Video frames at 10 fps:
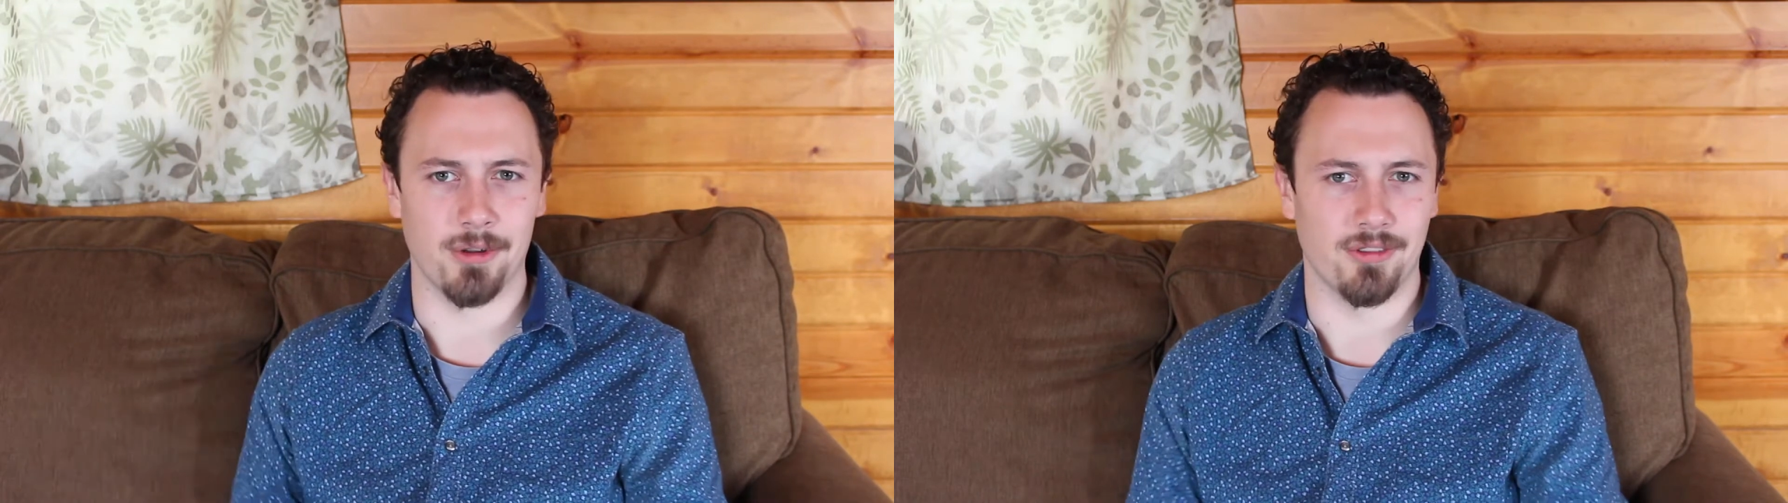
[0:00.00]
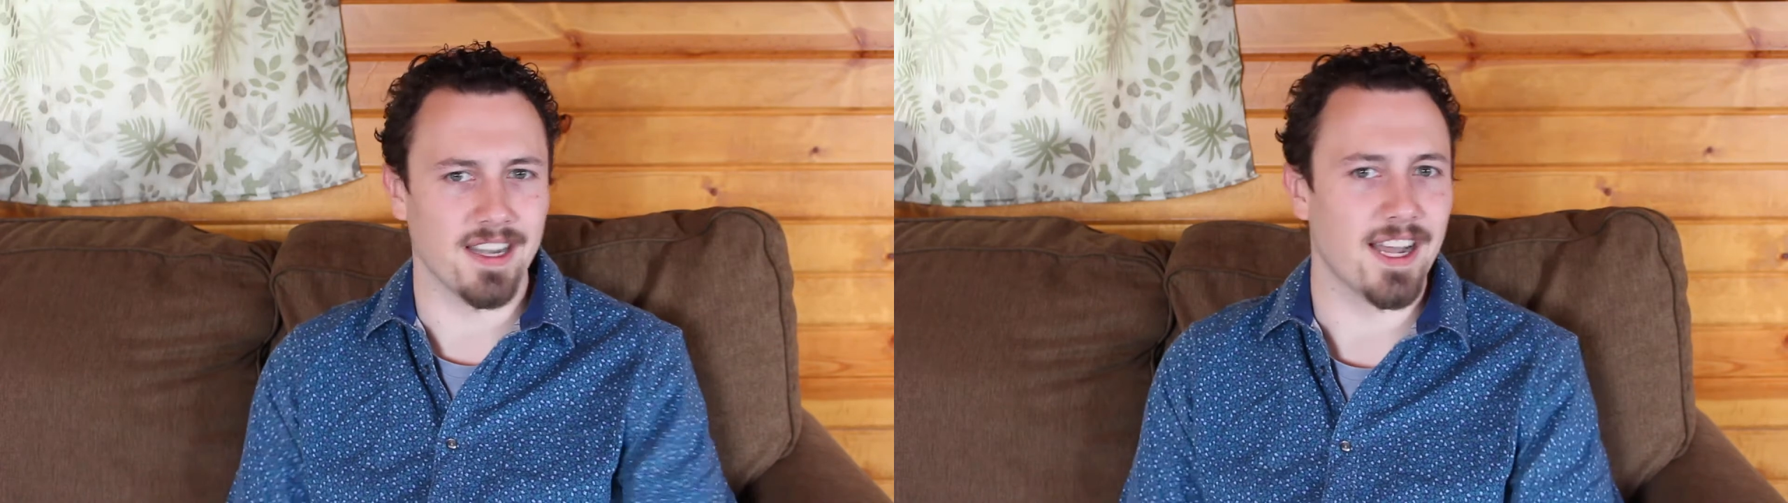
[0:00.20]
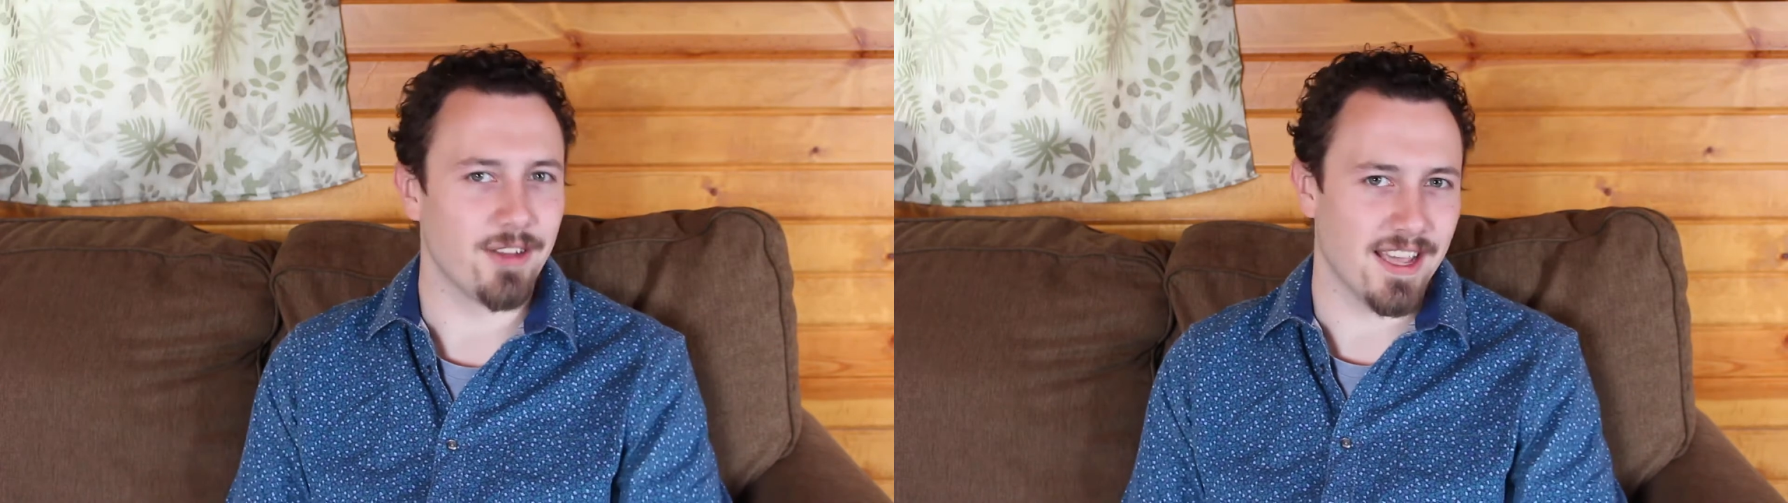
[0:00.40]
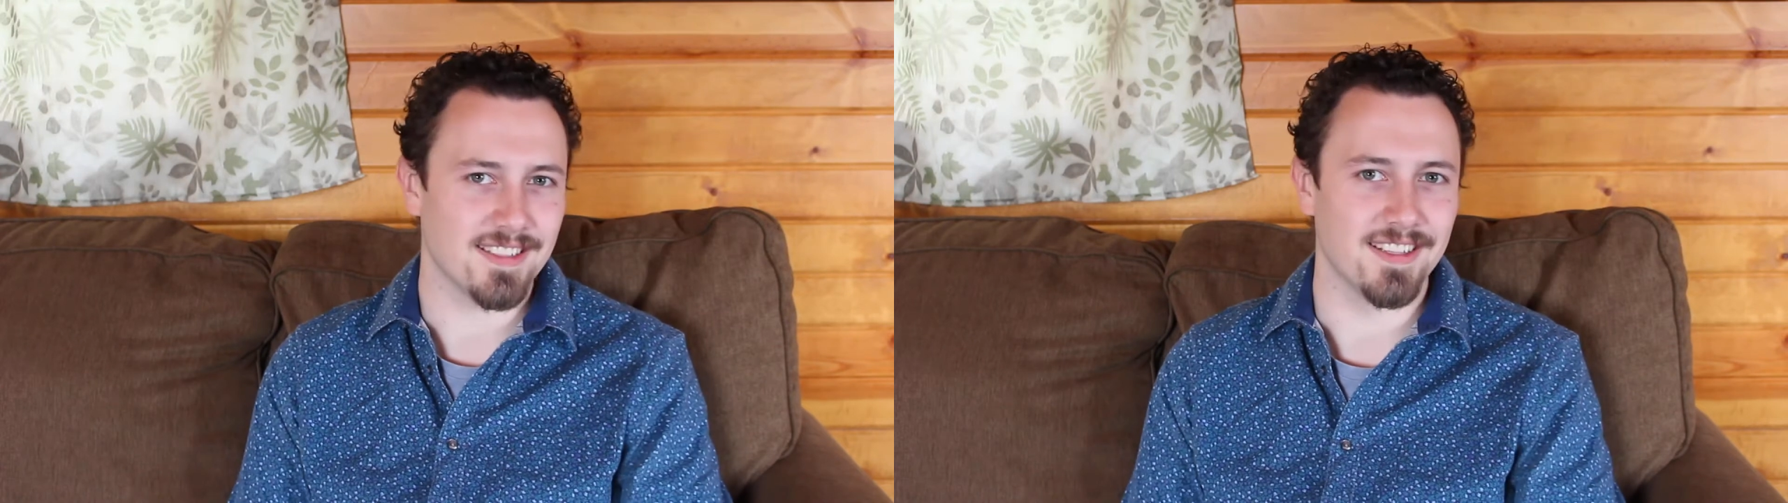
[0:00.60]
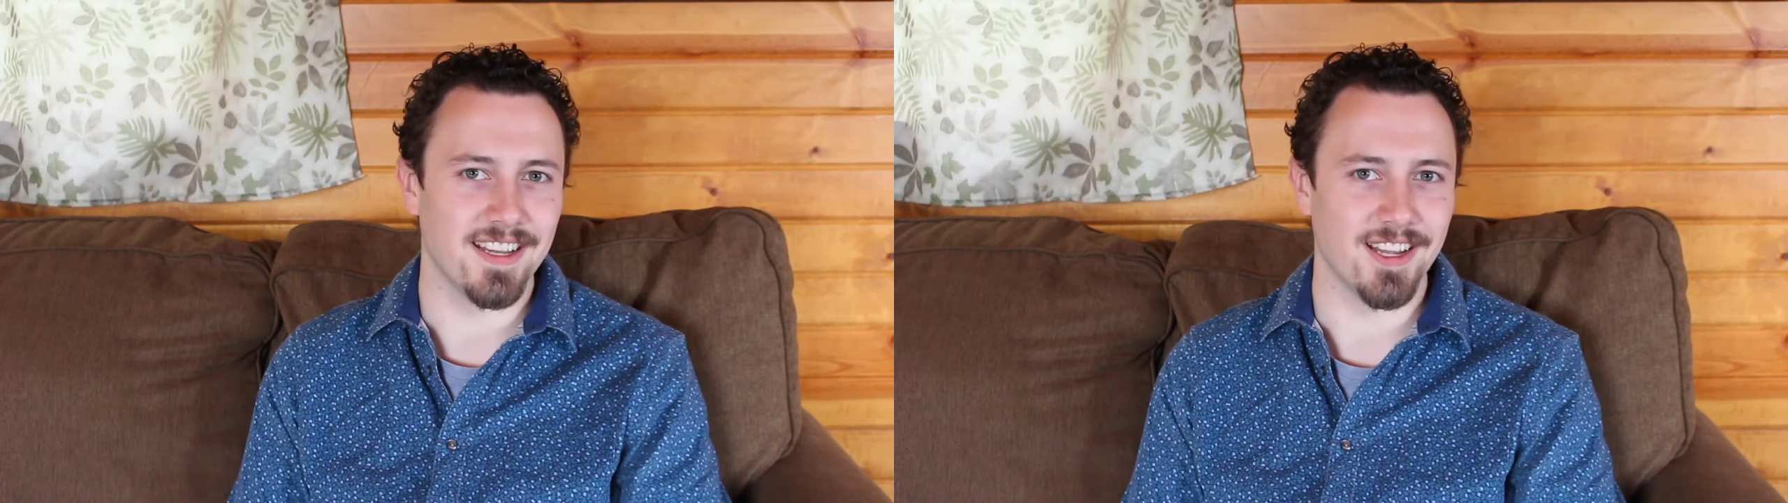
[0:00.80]
but right now he
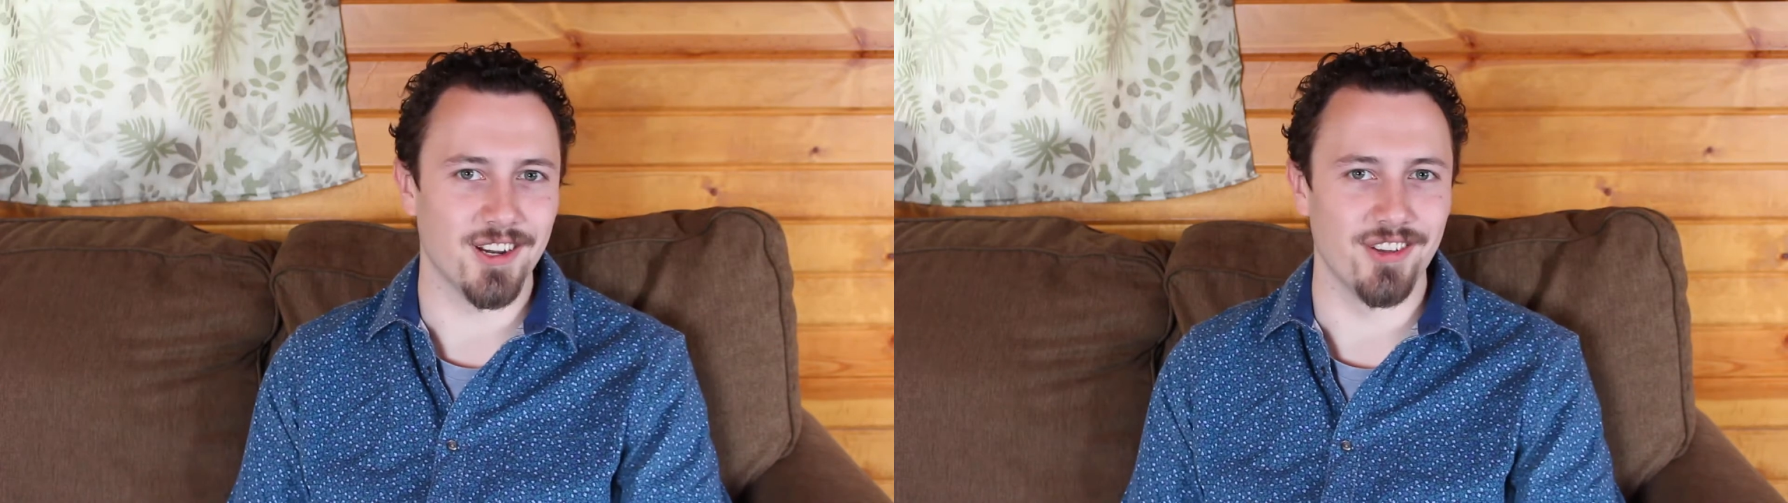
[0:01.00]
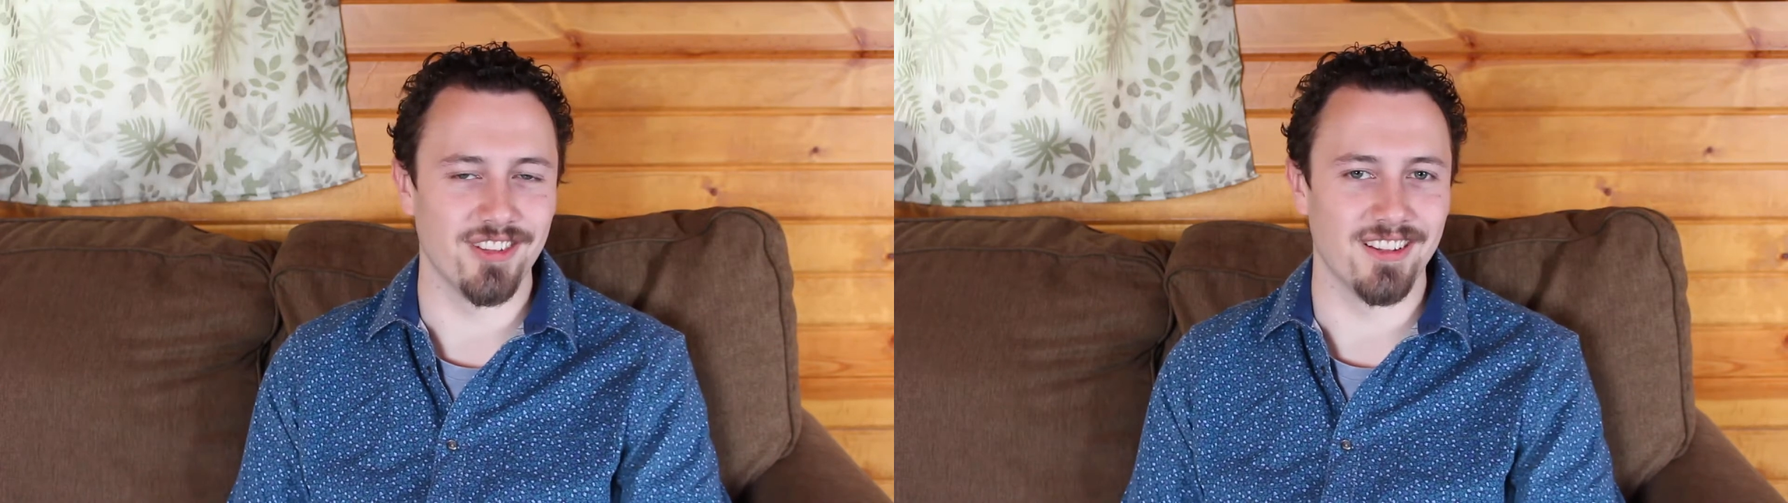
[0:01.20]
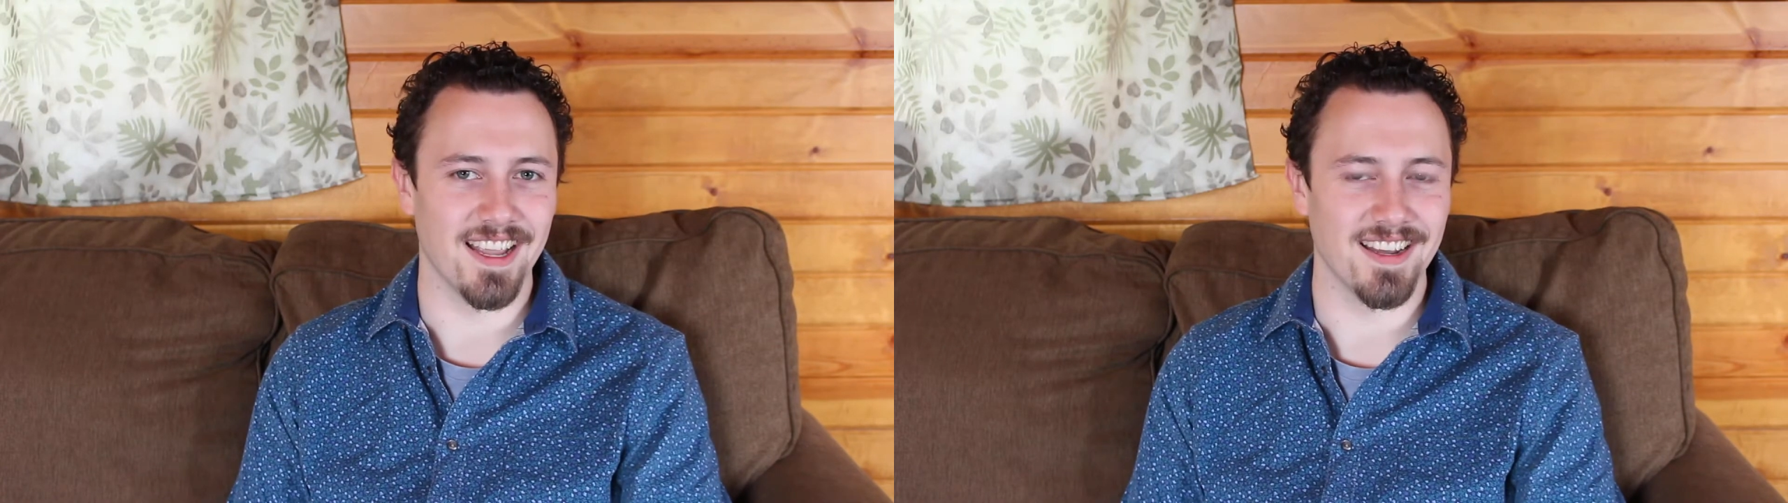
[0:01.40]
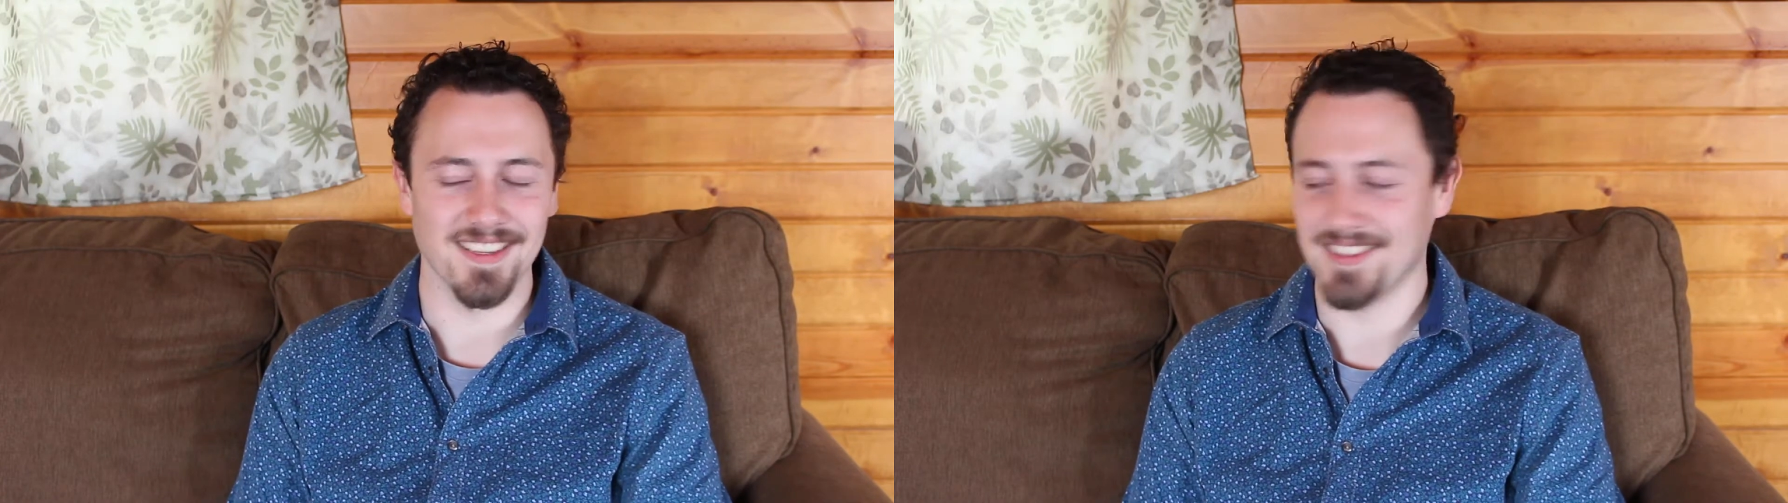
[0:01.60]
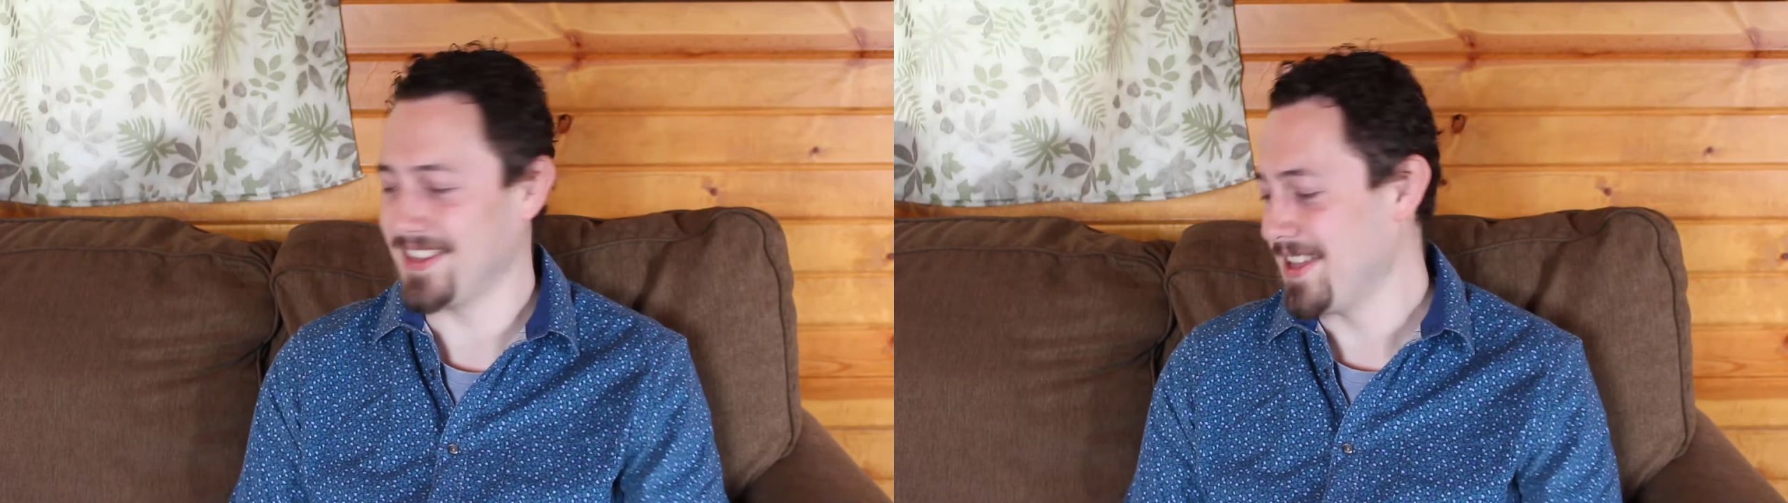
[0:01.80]
has to take care of
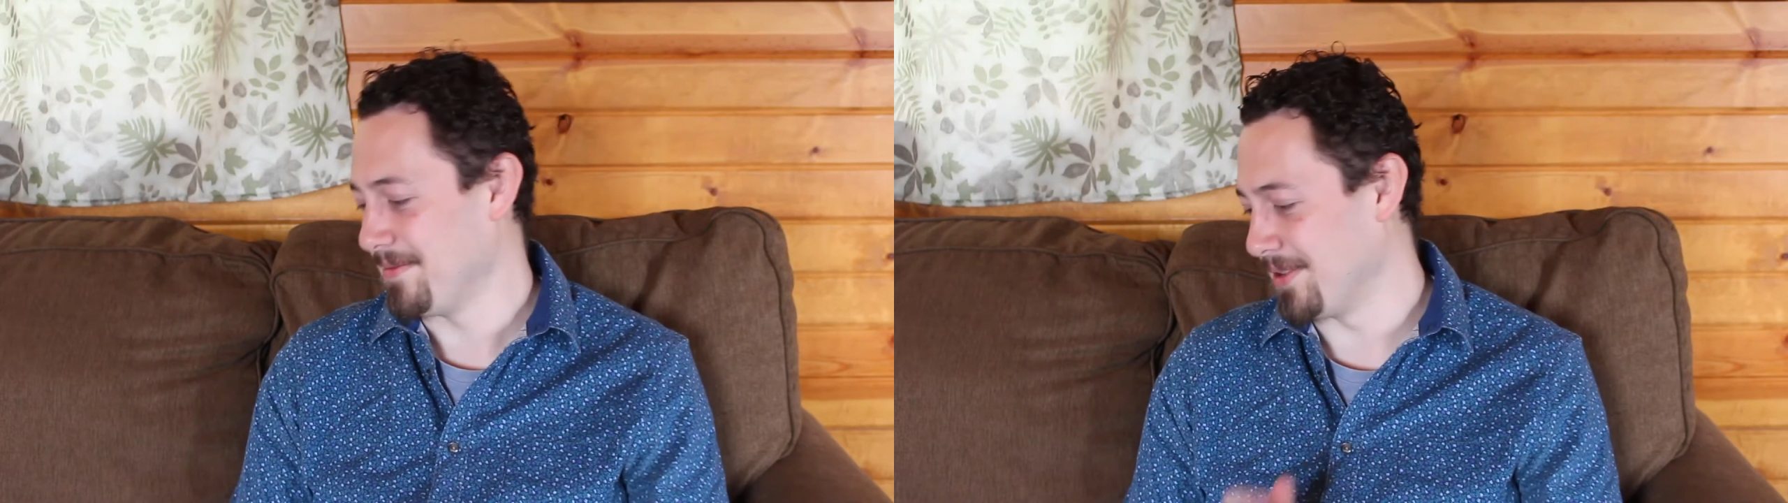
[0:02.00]
Atlantis.